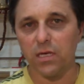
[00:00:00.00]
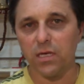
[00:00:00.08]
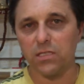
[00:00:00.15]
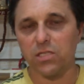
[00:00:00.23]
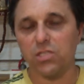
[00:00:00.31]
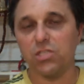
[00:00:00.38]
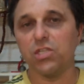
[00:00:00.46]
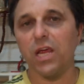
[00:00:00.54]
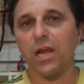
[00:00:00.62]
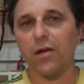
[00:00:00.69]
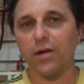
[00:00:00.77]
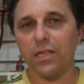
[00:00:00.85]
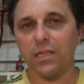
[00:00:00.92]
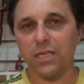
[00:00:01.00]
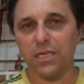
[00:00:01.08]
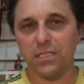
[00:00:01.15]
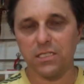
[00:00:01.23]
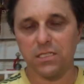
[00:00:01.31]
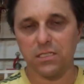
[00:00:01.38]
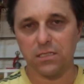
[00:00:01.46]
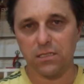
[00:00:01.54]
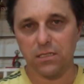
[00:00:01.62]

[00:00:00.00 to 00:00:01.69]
So sharing this